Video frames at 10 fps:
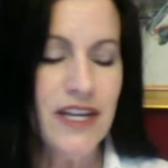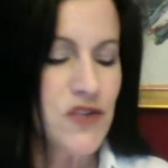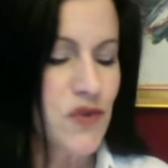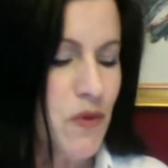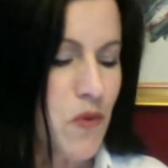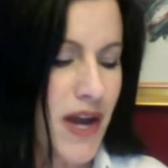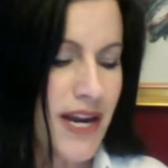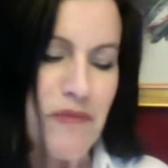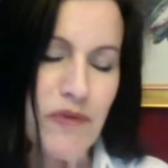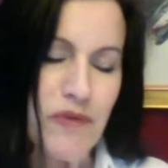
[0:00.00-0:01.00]
So
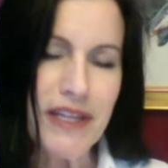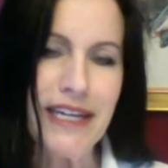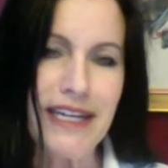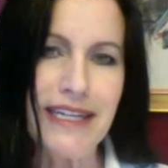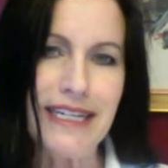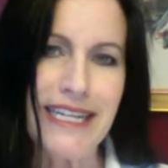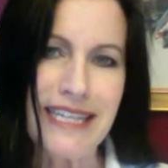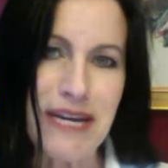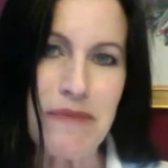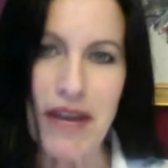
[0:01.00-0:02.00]
I
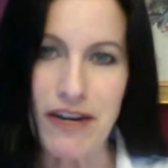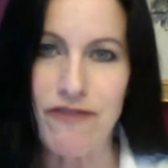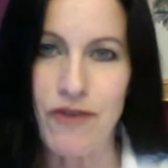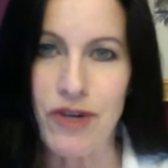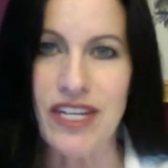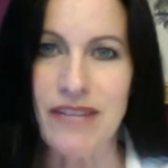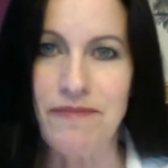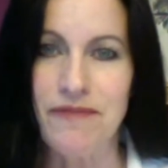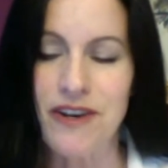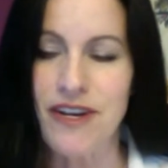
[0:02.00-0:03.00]
like metaphors. I
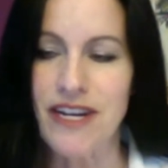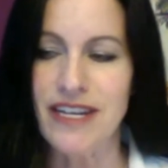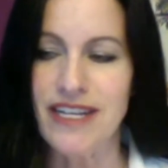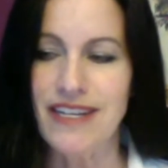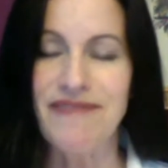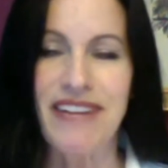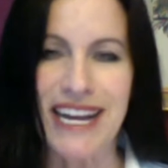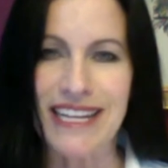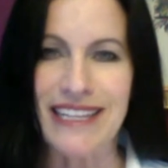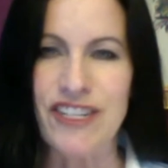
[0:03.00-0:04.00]

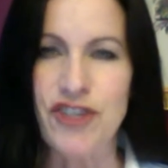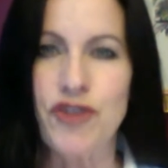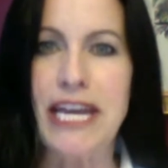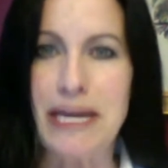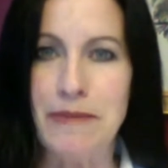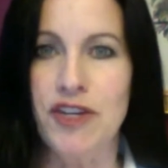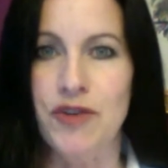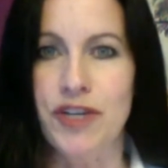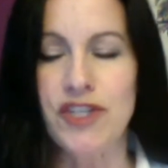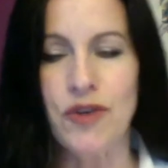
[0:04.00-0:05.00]
enjoy
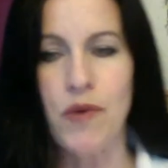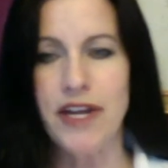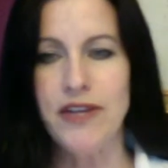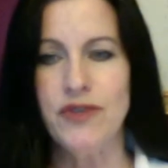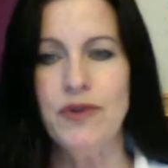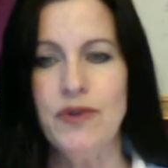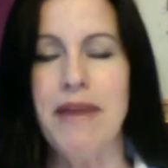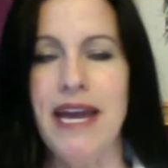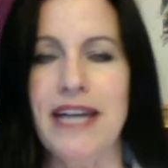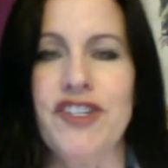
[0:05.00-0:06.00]
imagery. So I want you to
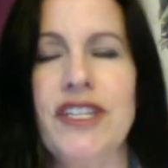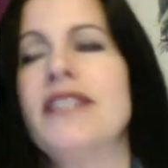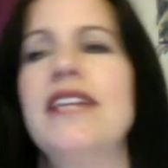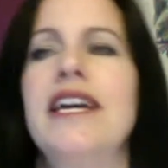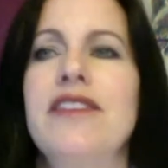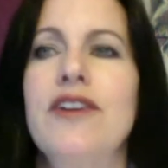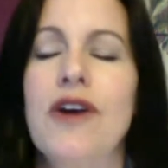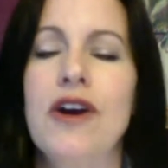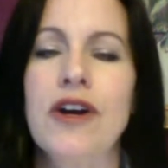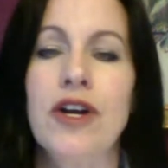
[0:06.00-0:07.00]
imagine that there
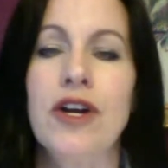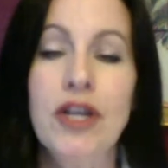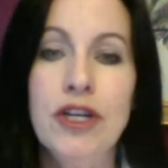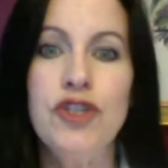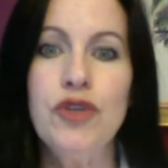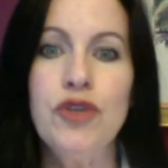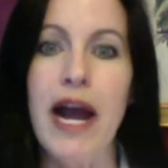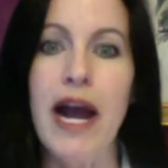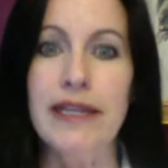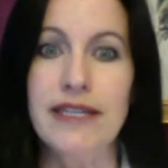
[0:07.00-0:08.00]
are 2
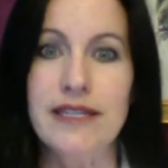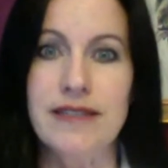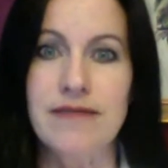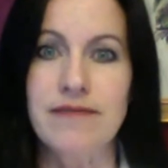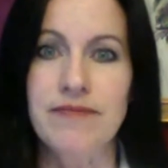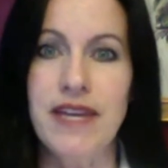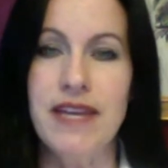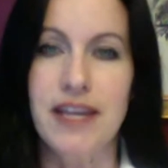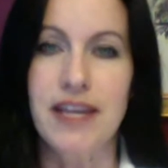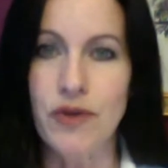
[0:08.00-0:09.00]
islands
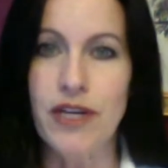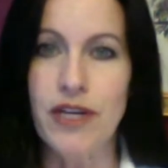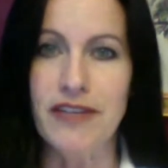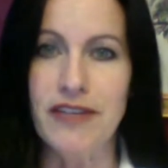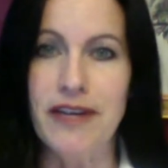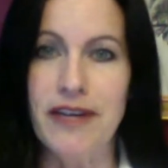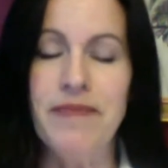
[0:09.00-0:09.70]
that you can live on.